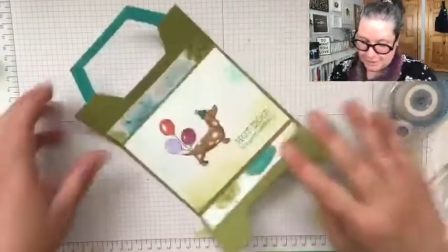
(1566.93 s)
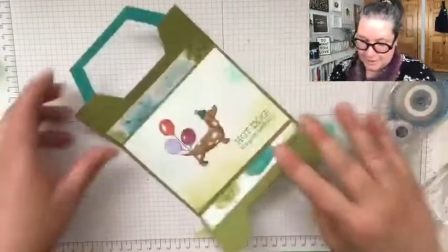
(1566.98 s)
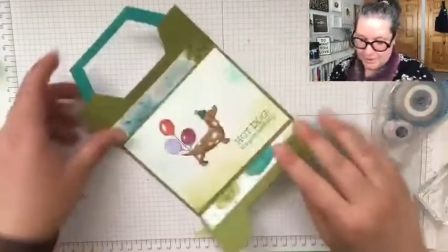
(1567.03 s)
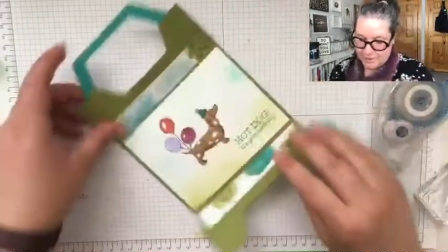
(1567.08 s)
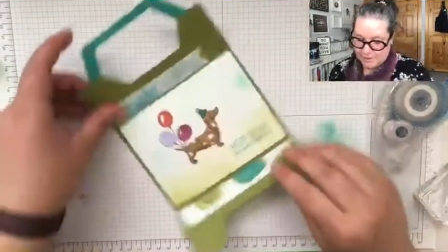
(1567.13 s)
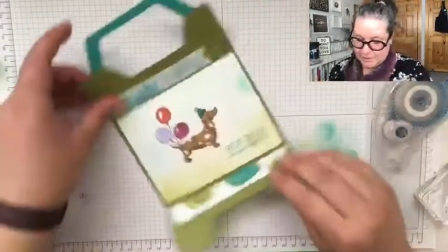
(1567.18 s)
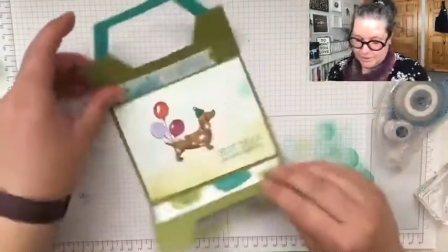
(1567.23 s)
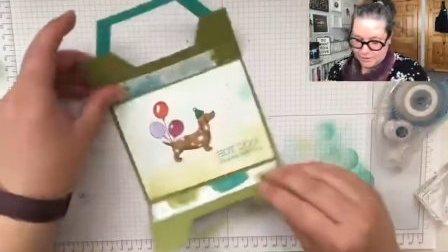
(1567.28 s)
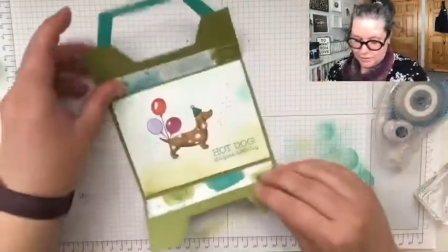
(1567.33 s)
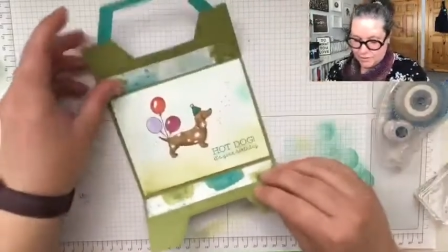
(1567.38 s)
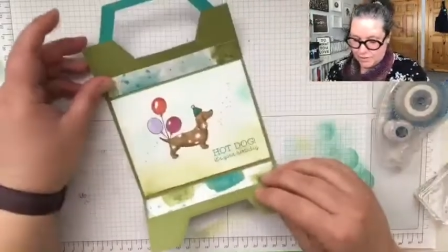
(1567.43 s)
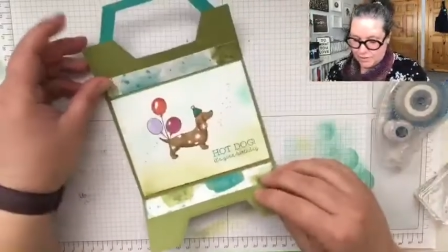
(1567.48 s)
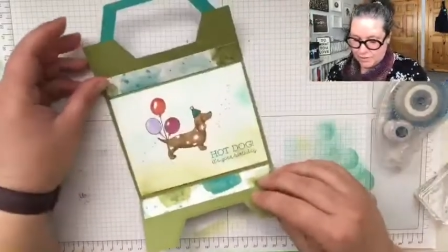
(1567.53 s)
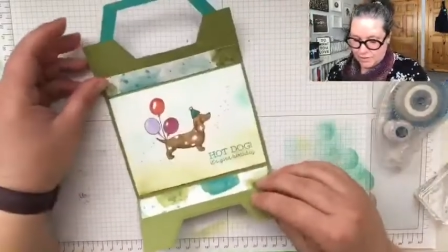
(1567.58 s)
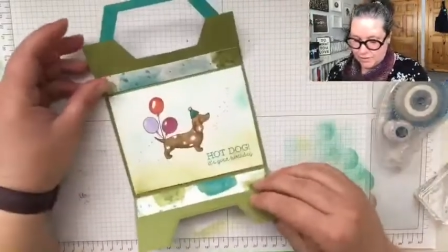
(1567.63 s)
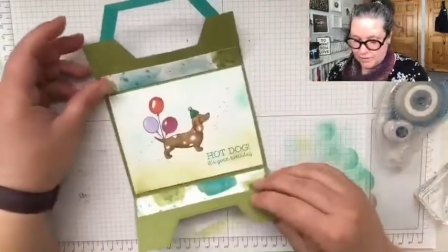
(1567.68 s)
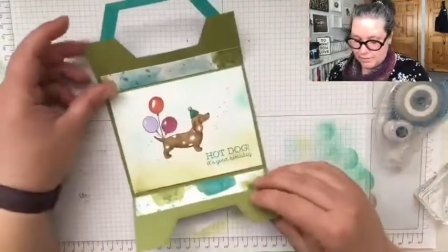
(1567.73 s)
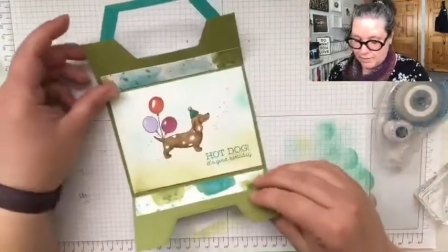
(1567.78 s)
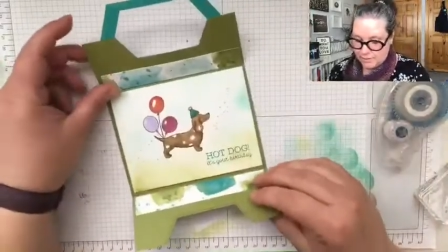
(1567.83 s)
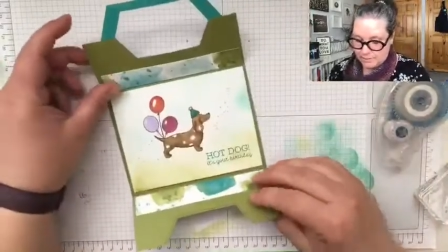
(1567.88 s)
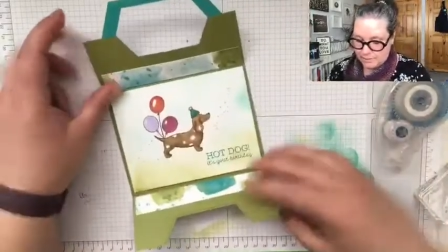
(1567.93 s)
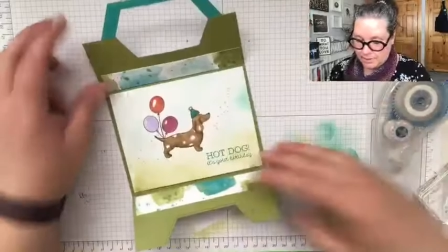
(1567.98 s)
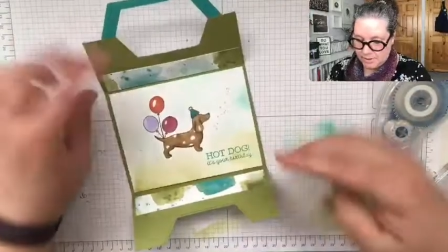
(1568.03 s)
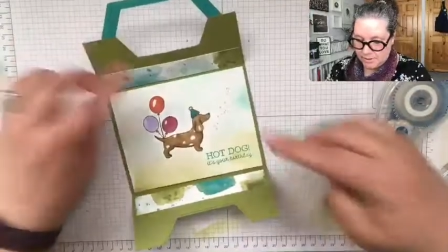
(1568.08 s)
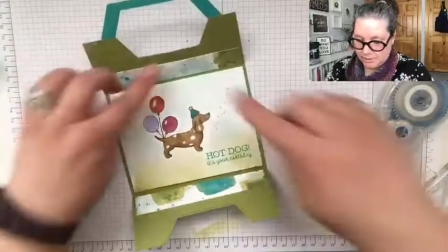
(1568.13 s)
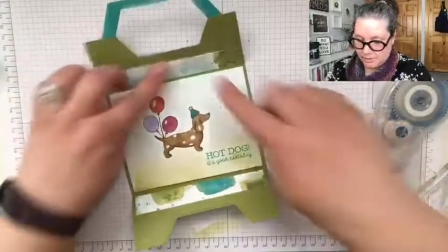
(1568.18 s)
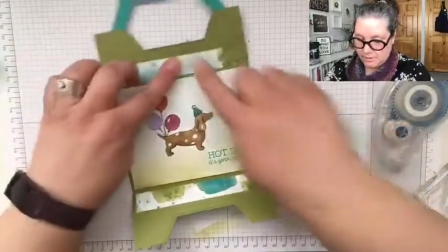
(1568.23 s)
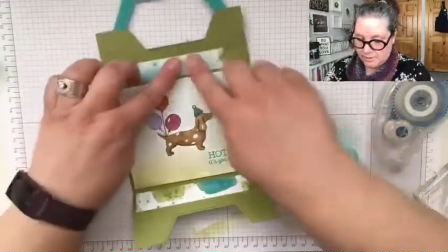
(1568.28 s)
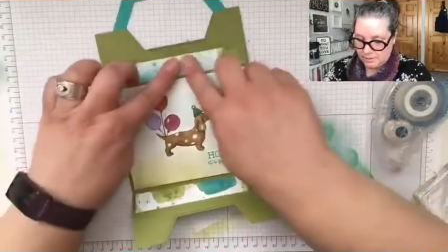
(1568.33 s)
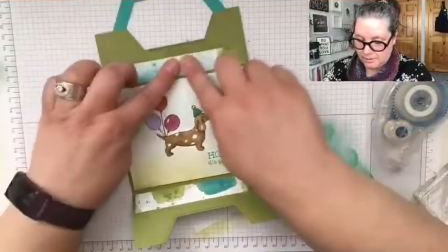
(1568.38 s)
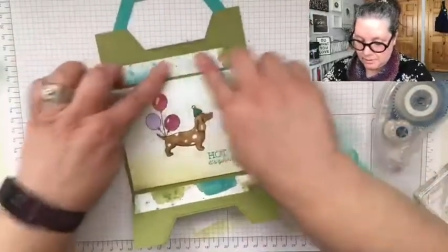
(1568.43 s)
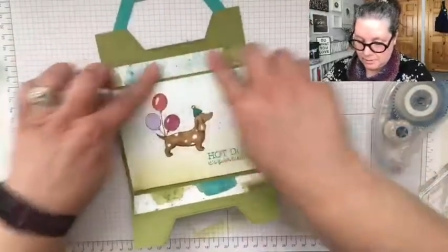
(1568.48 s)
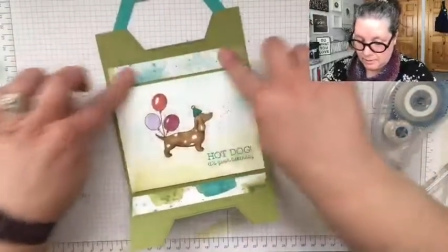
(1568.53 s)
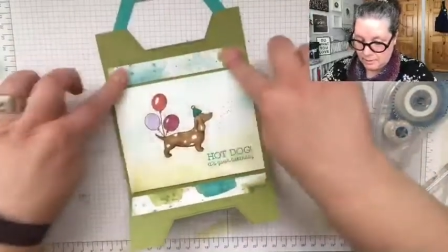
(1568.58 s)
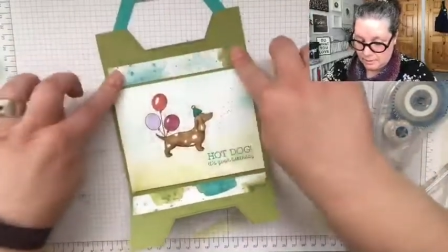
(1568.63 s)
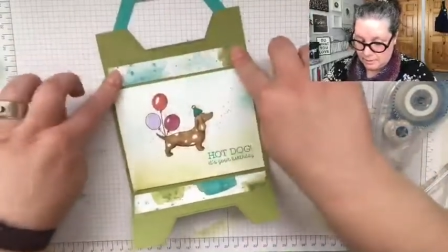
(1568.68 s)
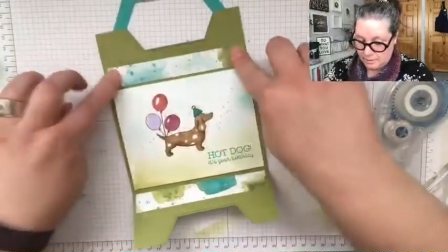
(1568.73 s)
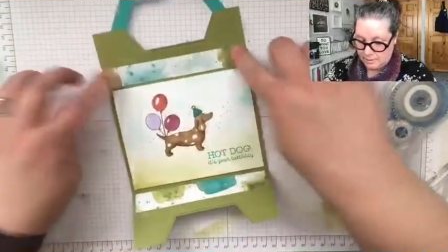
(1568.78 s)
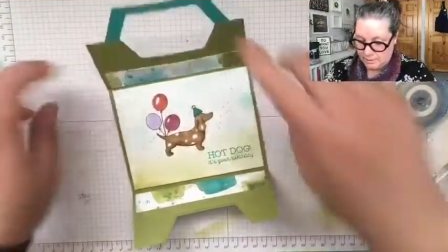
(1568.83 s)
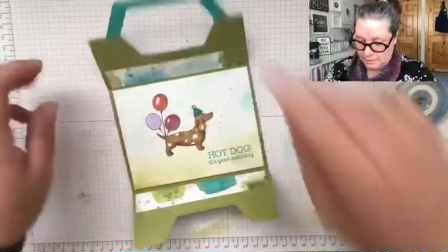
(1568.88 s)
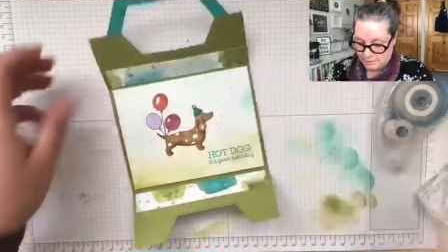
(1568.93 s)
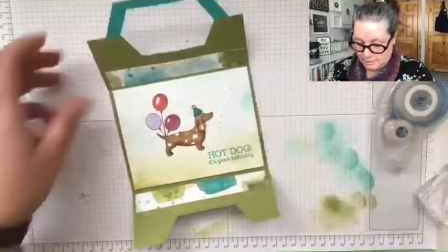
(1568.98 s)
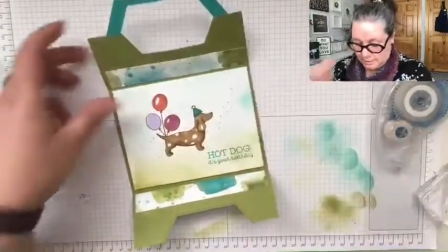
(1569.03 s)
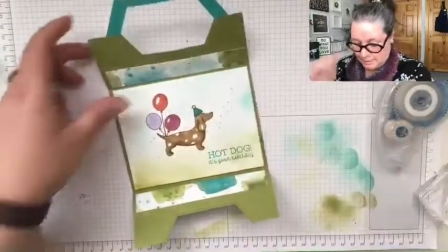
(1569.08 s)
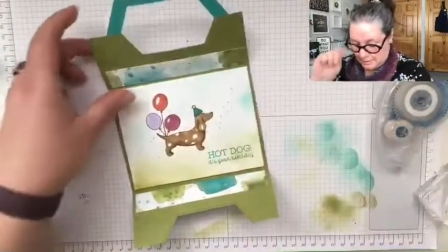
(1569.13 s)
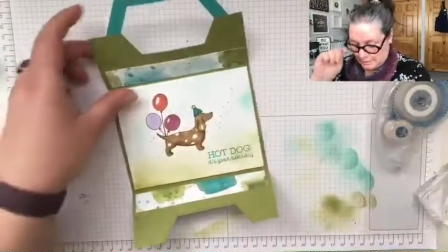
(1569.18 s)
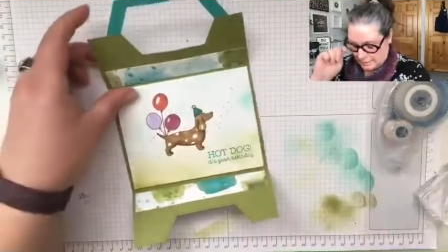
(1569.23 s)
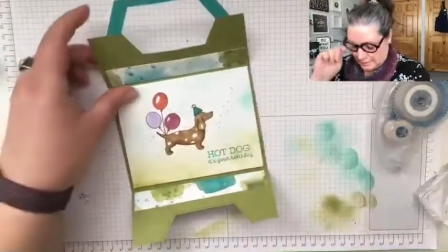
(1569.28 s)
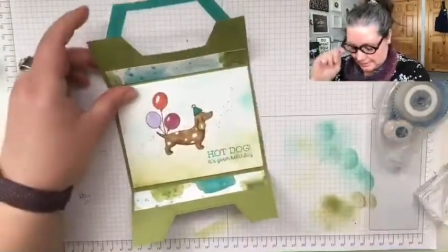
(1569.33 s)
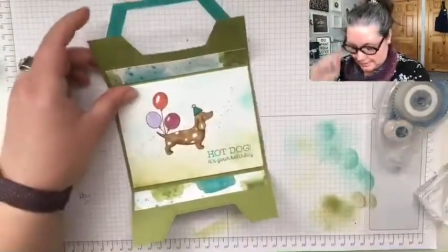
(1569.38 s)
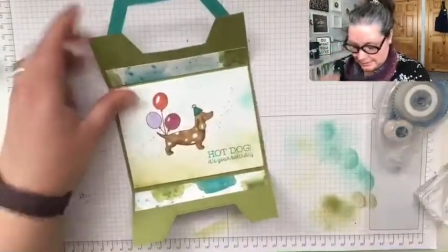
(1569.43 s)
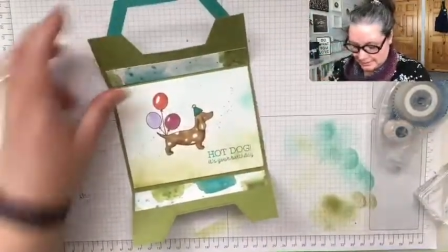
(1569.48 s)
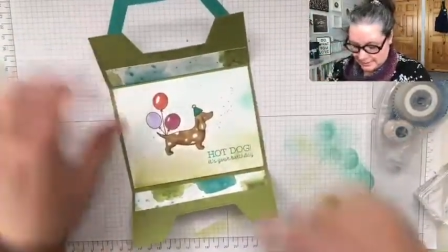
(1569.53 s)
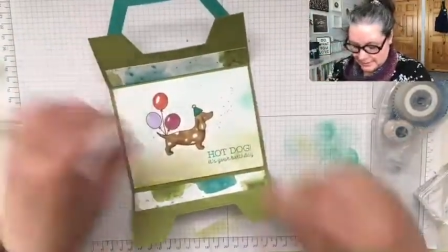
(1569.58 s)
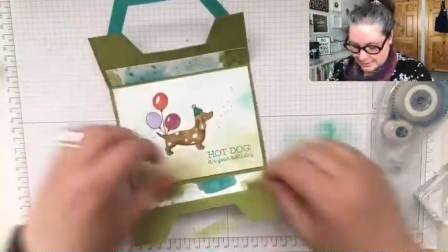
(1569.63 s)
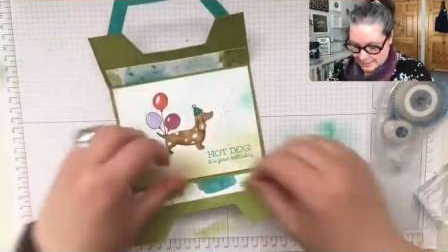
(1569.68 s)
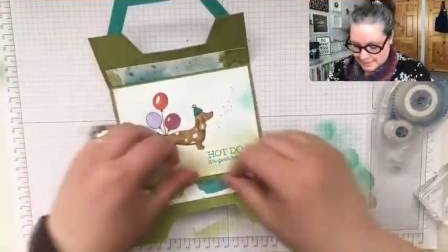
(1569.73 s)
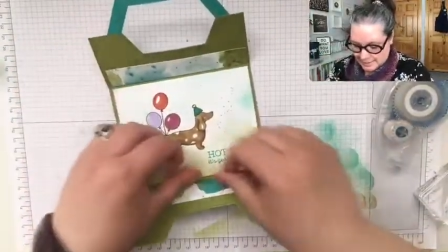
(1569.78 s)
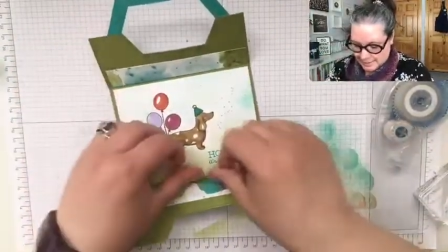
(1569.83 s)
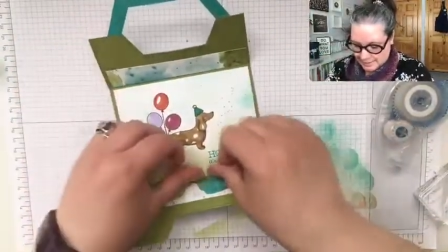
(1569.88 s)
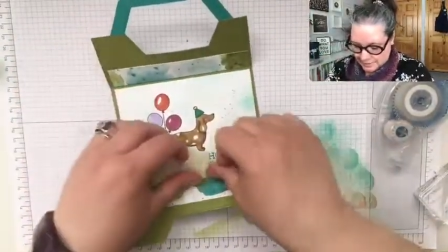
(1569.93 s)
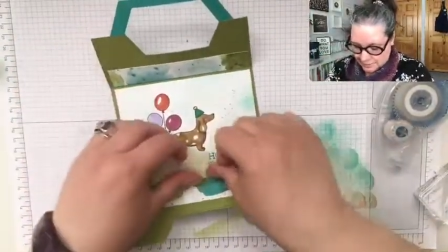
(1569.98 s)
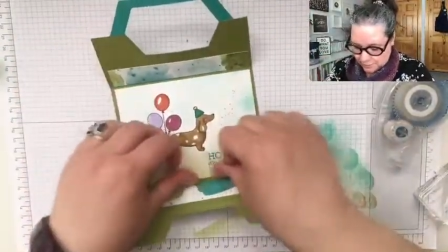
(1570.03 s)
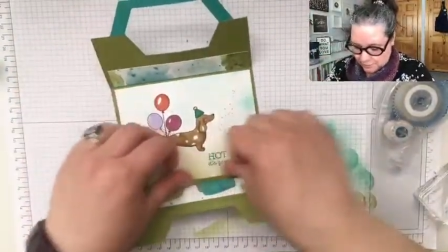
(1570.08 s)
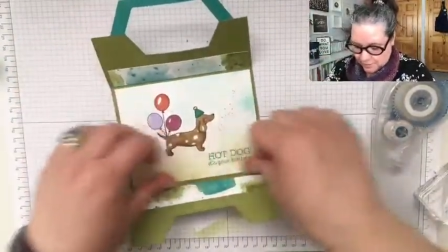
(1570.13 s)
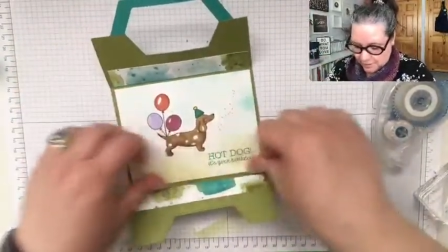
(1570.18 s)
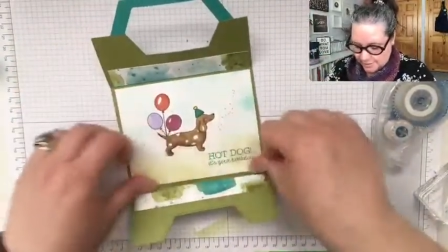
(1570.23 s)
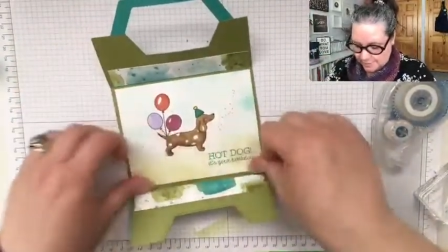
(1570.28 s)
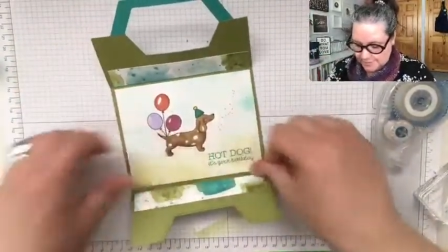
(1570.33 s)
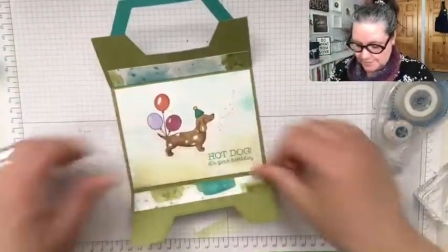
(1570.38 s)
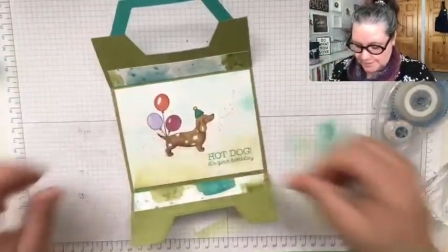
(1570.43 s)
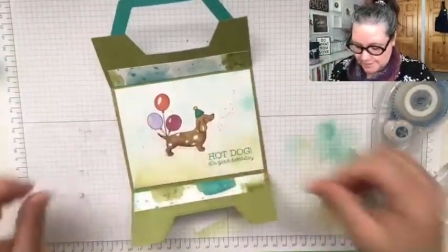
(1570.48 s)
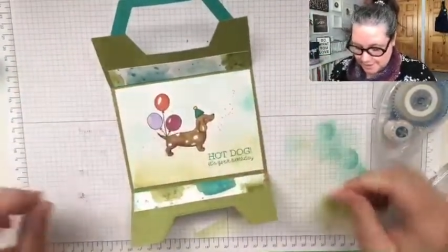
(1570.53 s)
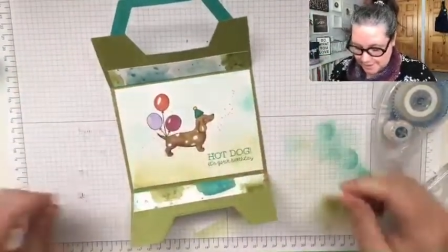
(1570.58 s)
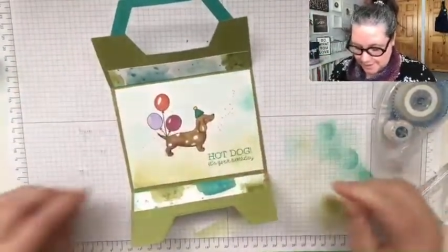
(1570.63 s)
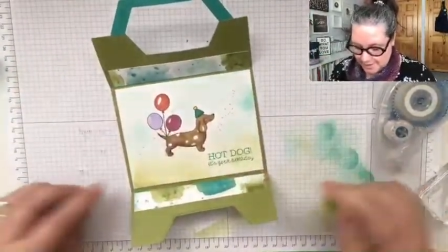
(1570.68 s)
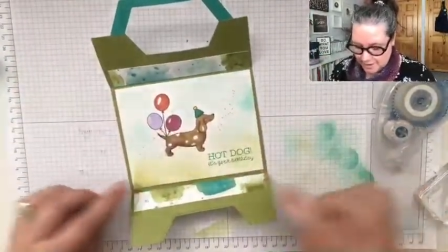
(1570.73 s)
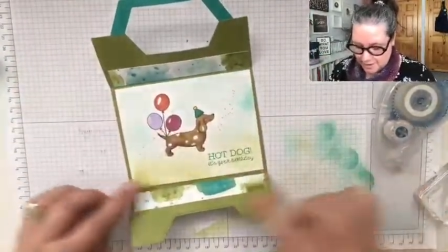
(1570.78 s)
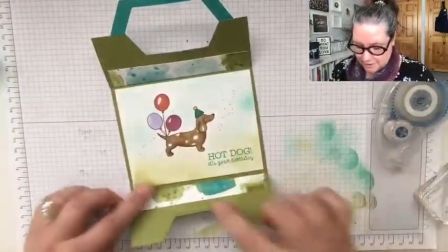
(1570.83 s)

Adorable. So what I was saying,